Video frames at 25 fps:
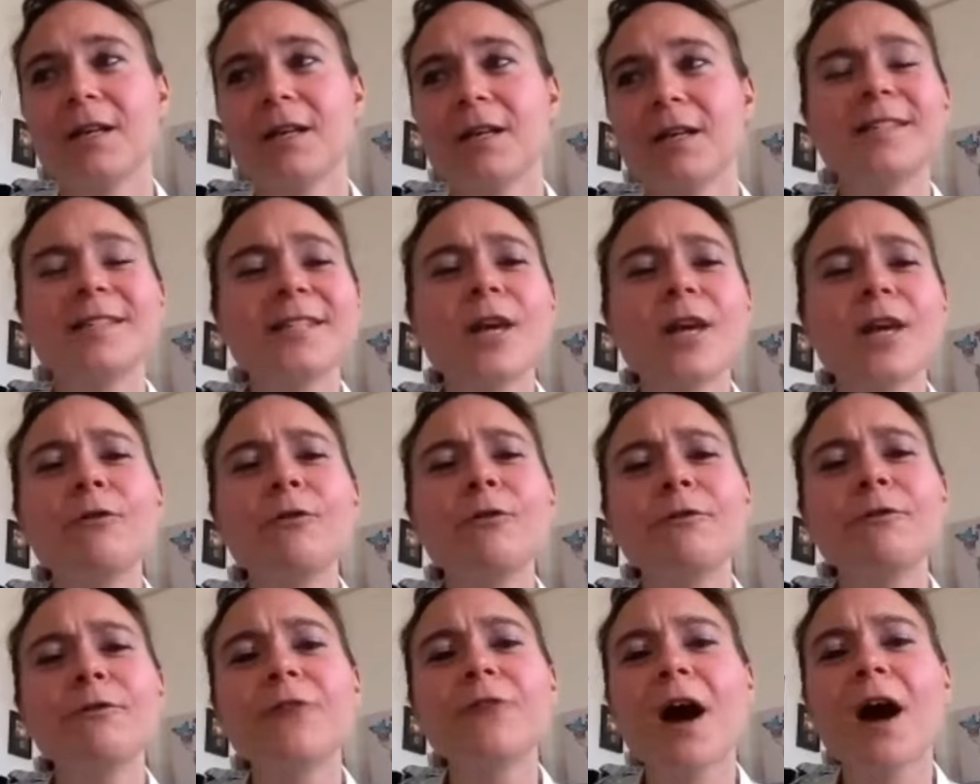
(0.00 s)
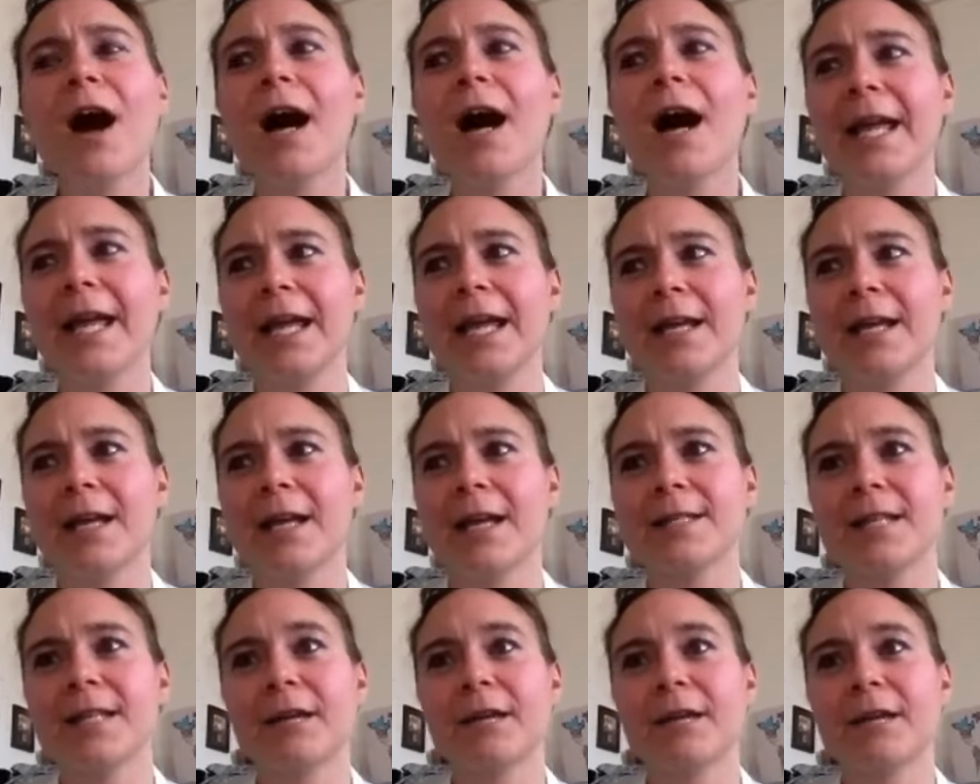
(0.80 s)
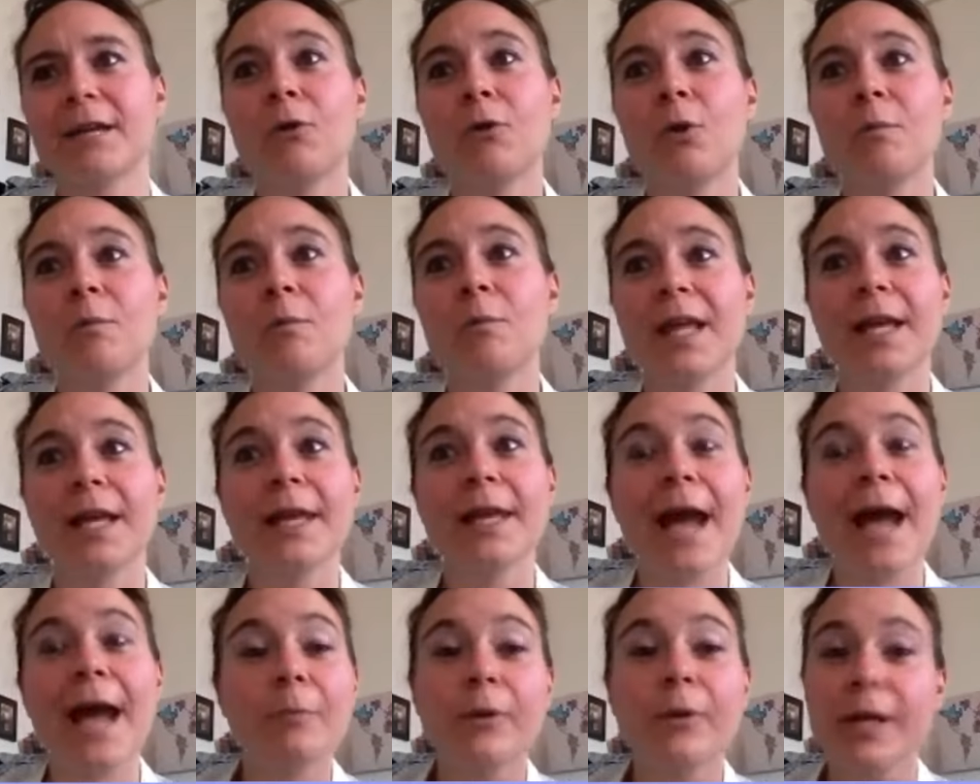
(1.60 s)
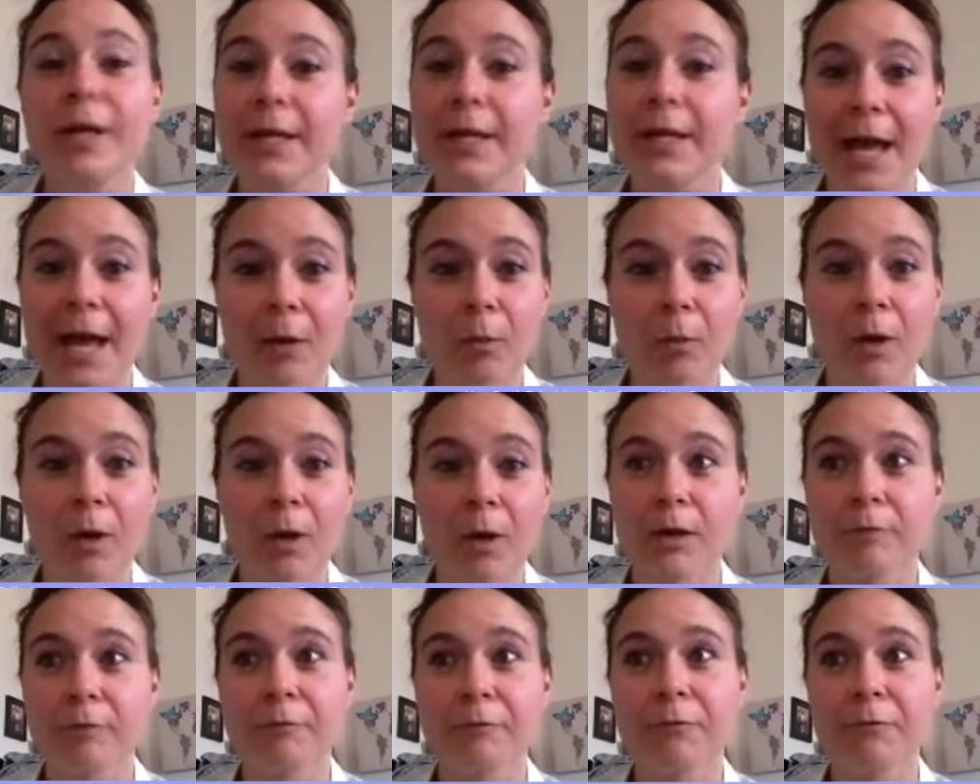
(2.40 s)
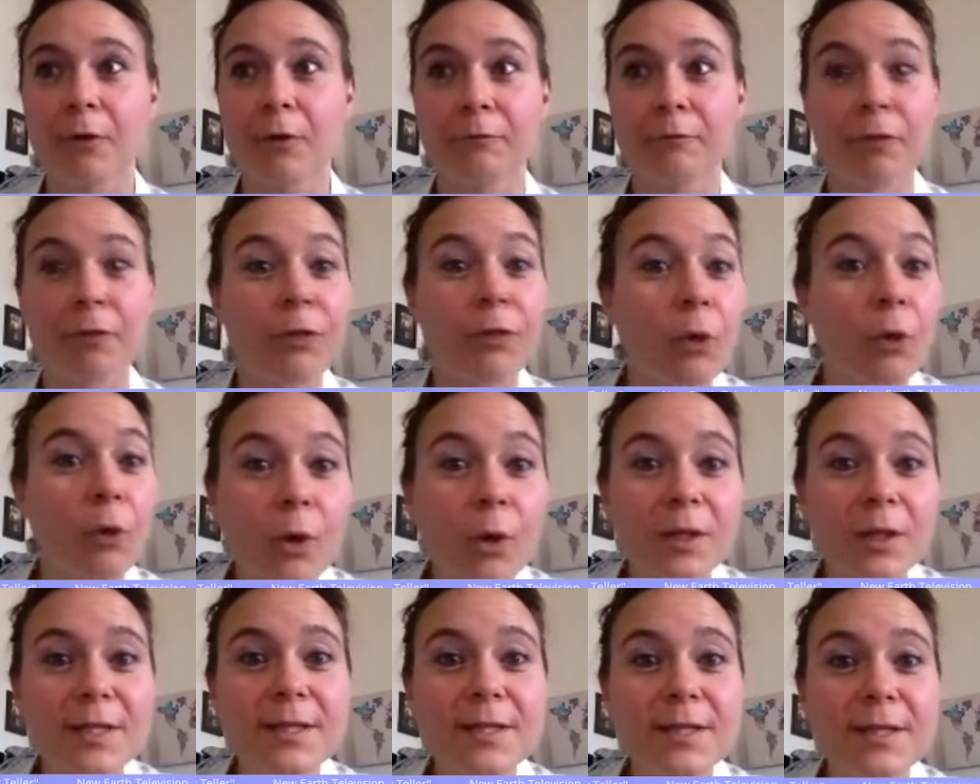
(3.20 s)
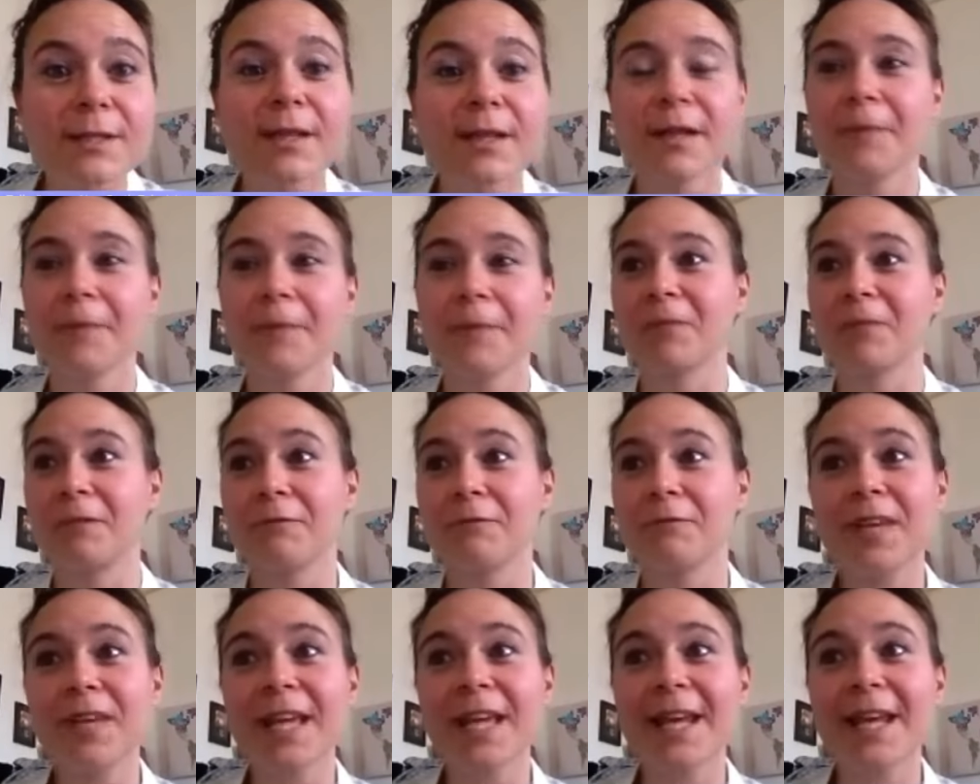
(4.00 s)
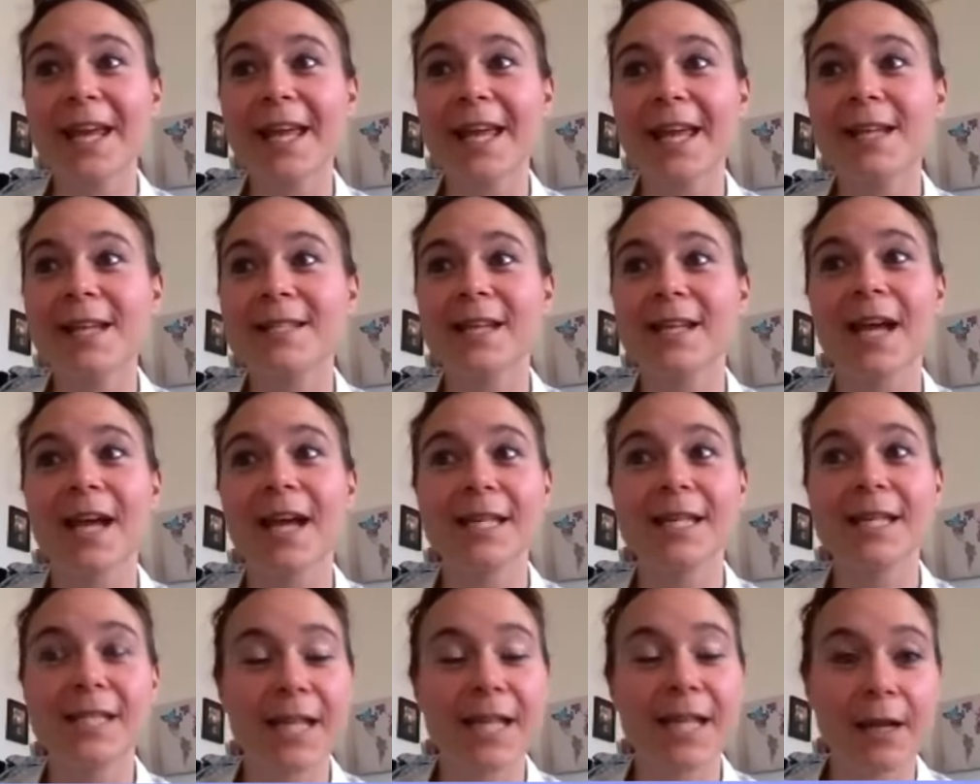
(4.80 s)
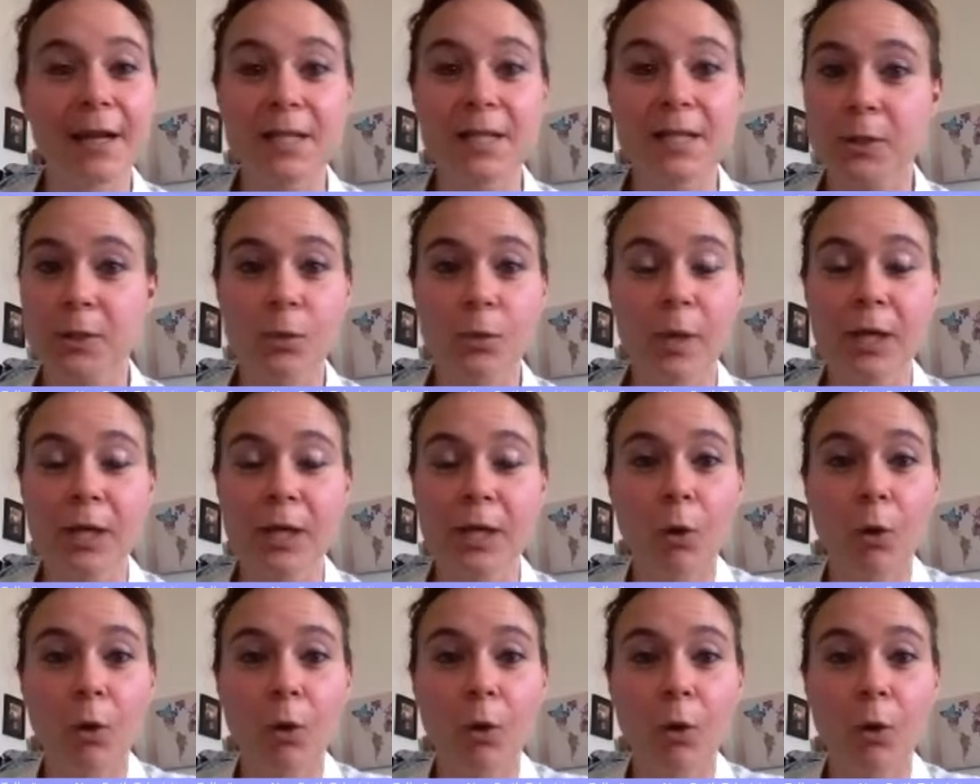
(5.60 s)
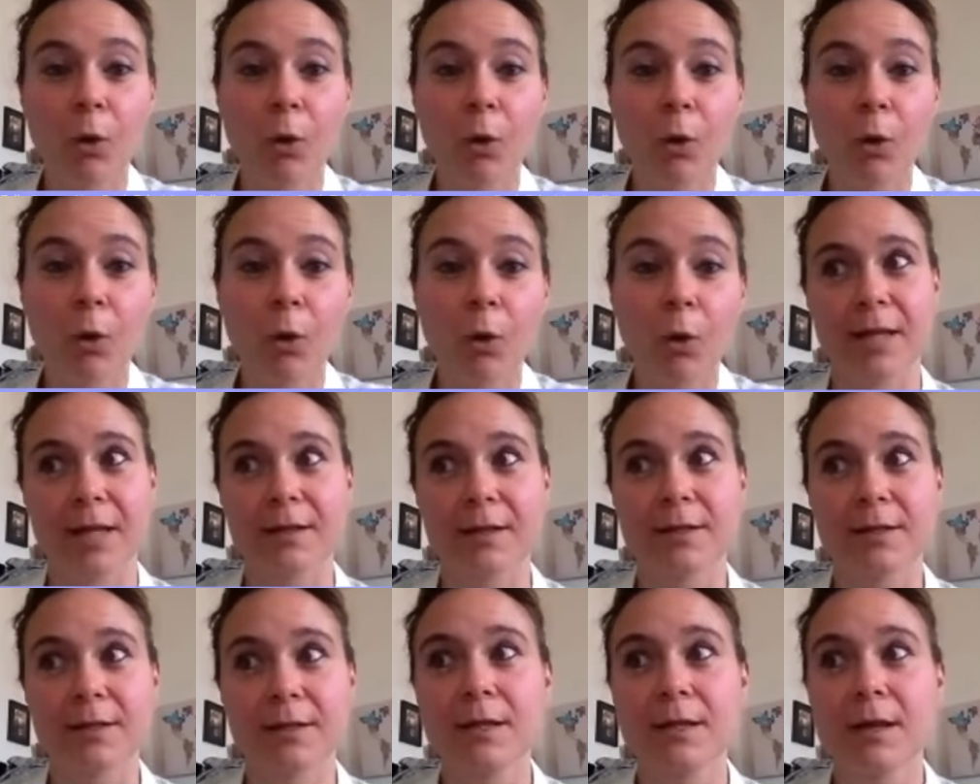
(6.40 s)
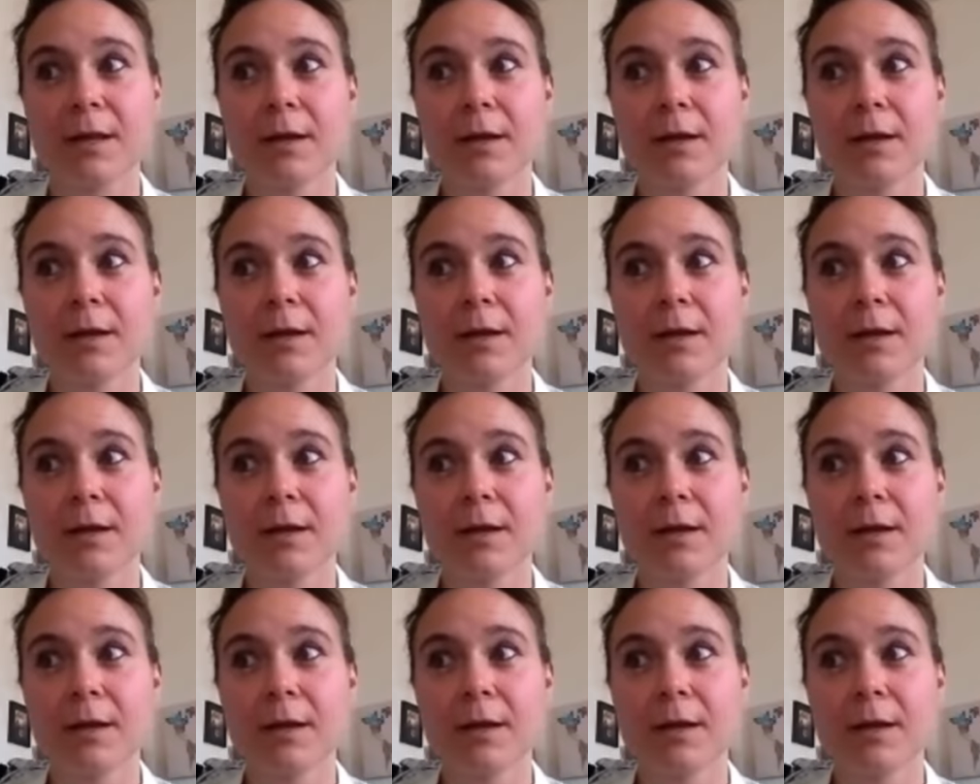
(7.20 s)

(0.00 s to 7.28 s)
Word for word: so fine as they form the elaborate network of, of thoughts, feelings, and ideas between all living things.